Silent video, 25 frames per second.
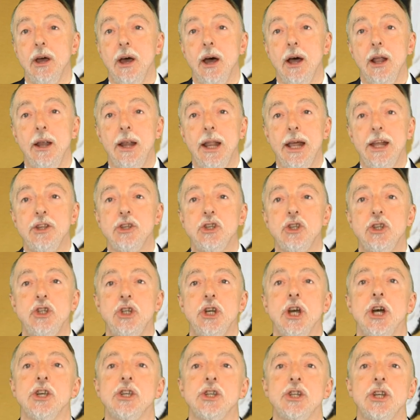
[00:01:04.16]
let's
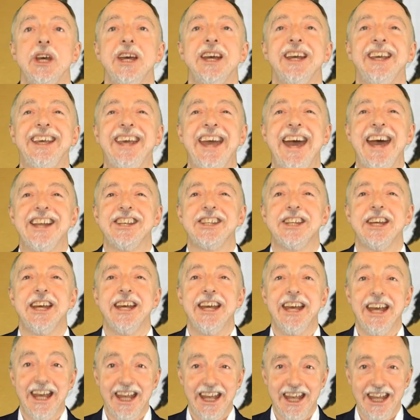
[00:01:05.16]
just get
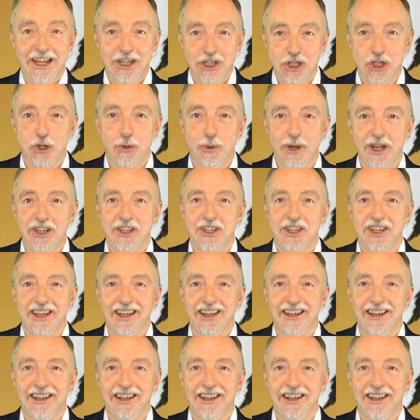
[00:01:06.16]
into it.